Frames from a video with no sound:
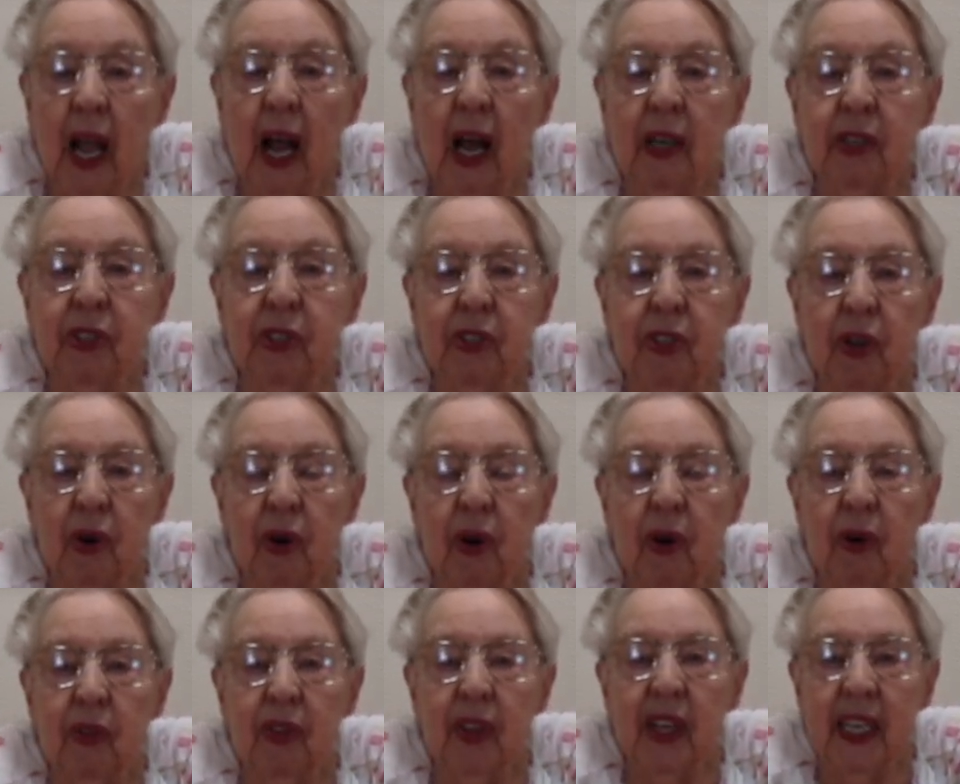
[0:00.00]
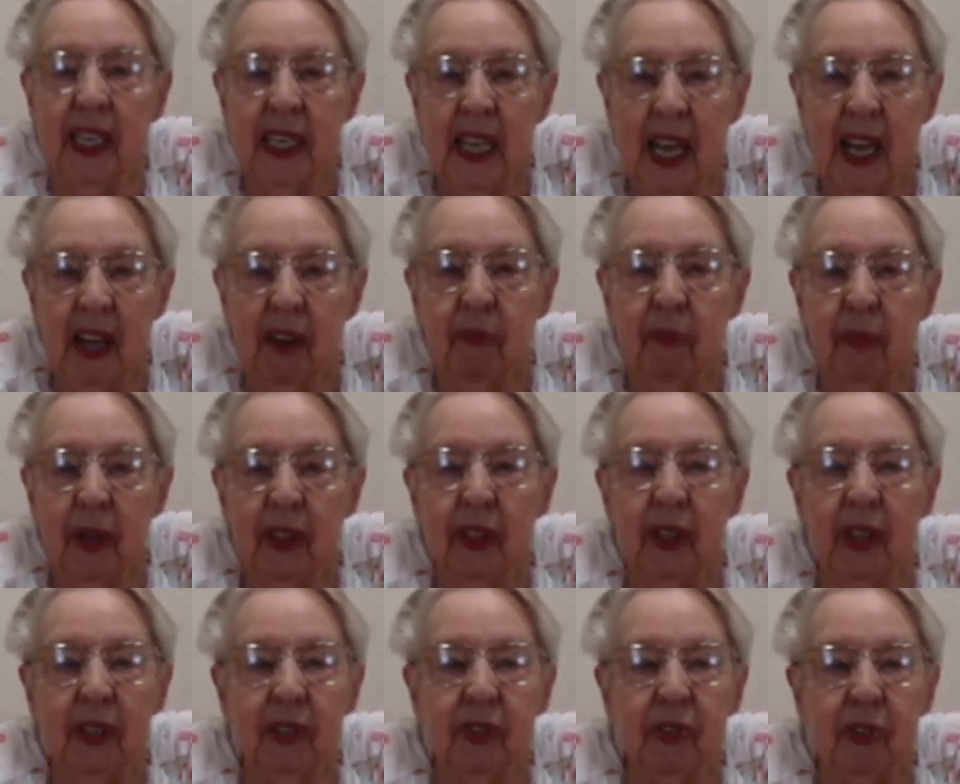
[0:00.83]
And so they gave me
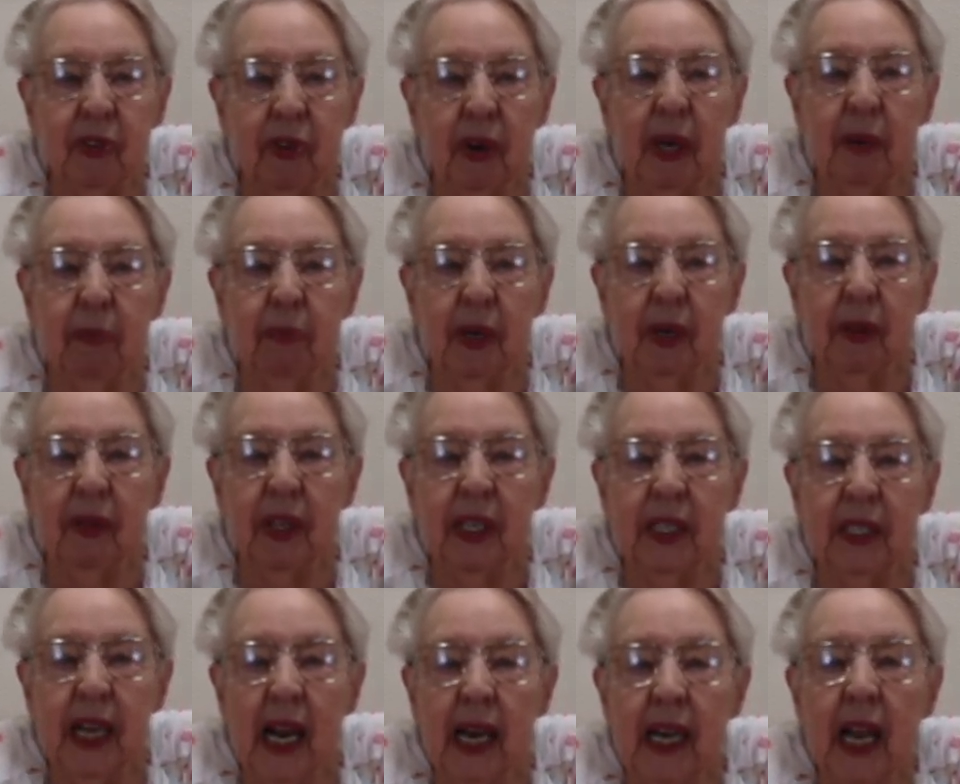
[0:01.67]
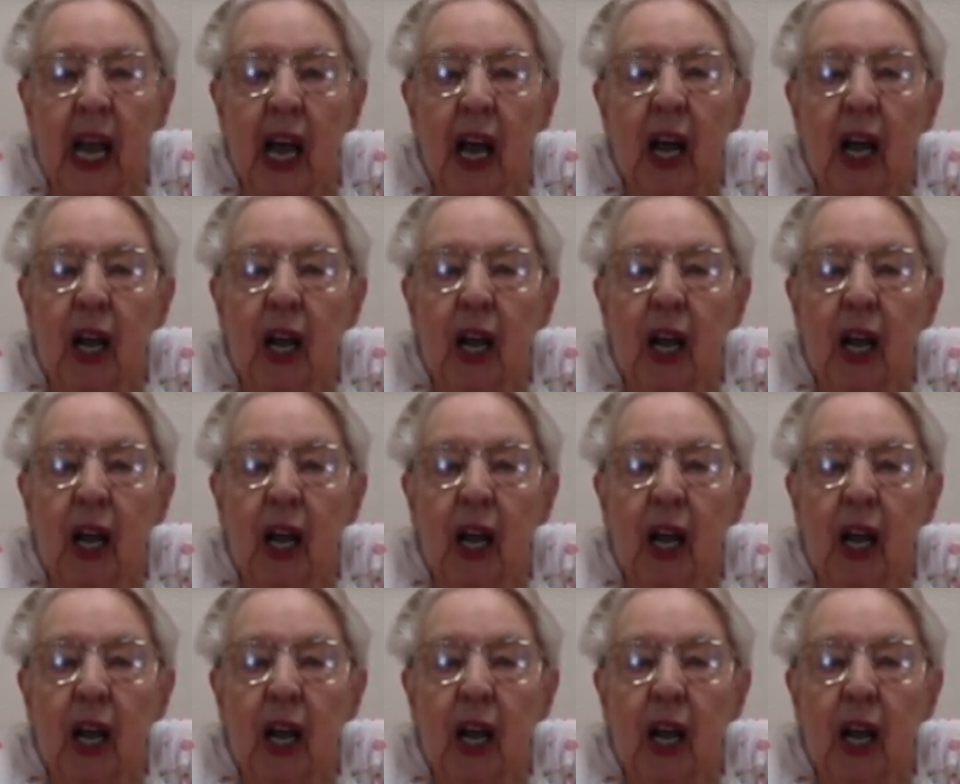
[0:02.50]
the script and they said,